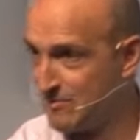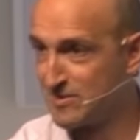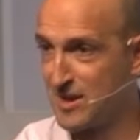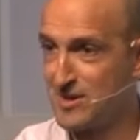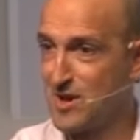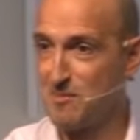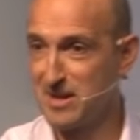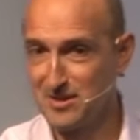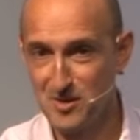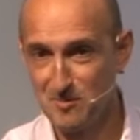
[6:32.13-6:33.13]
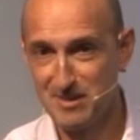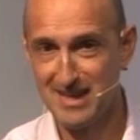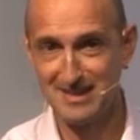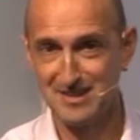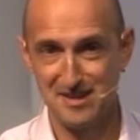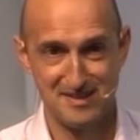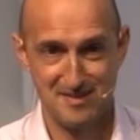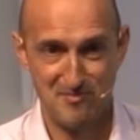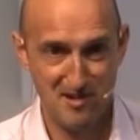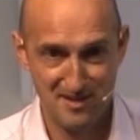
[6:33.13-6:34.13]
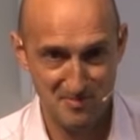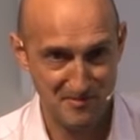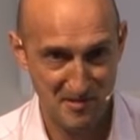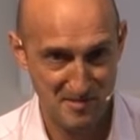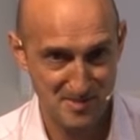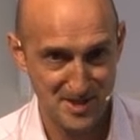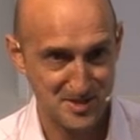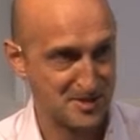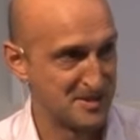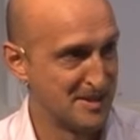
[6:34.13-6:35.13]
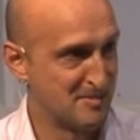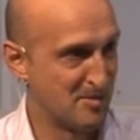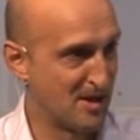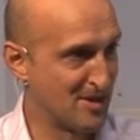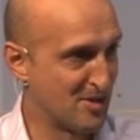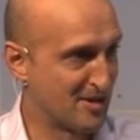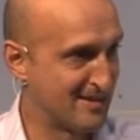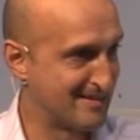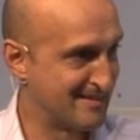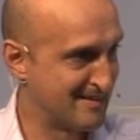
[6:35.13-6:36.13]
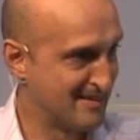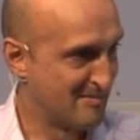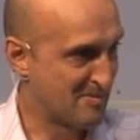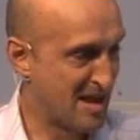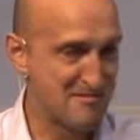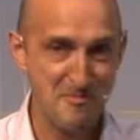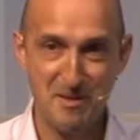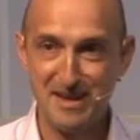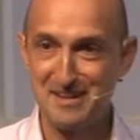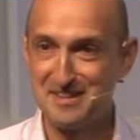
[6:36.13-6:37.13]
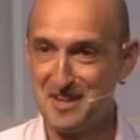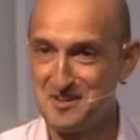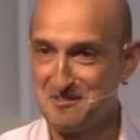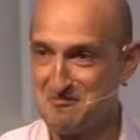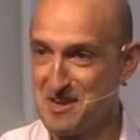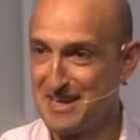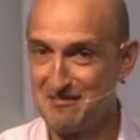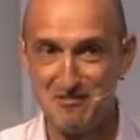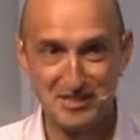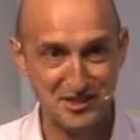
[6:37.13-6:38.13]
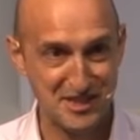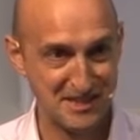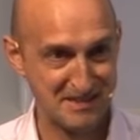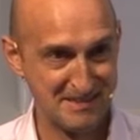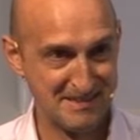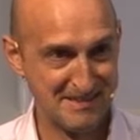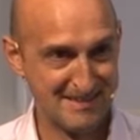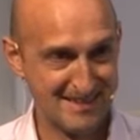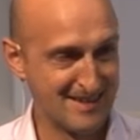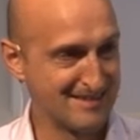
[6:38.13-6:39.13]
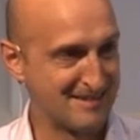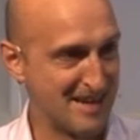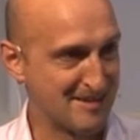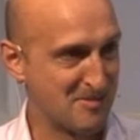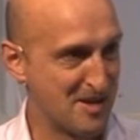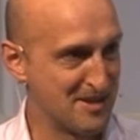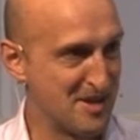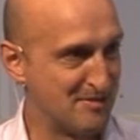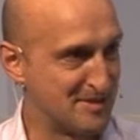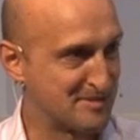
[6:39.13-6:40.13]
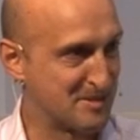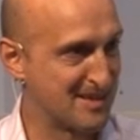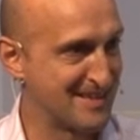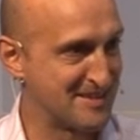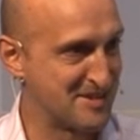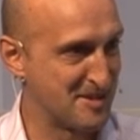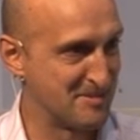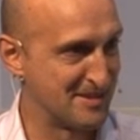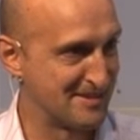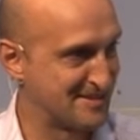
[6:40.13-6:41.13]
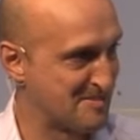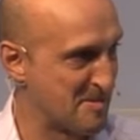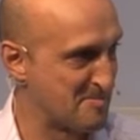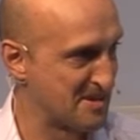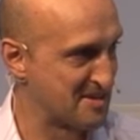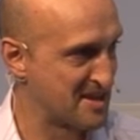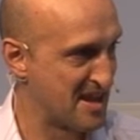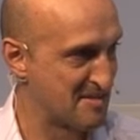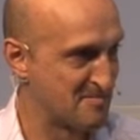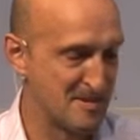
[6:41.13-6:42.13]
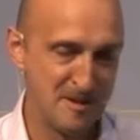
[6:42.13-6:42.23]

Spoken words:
Now, I don't know about you, but that doesn't surprise me very much. When I look at airplanes, they look really risky, and I get quite nervous when I hit turbulence. You may be the same.